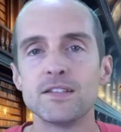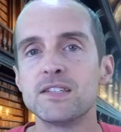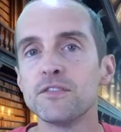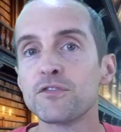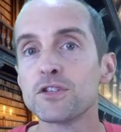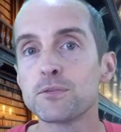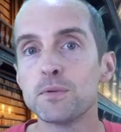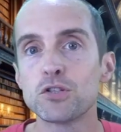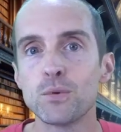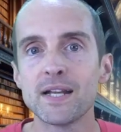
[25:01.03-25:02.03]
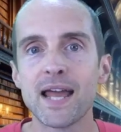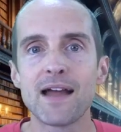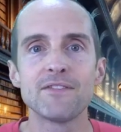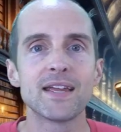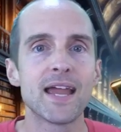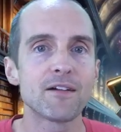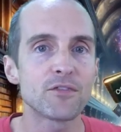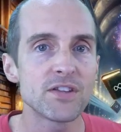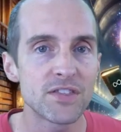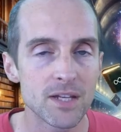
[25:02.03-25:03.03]
difference between having
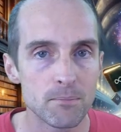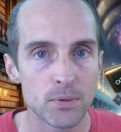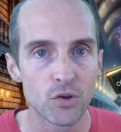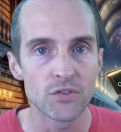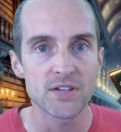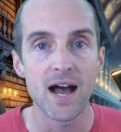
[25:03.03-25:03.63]
everything built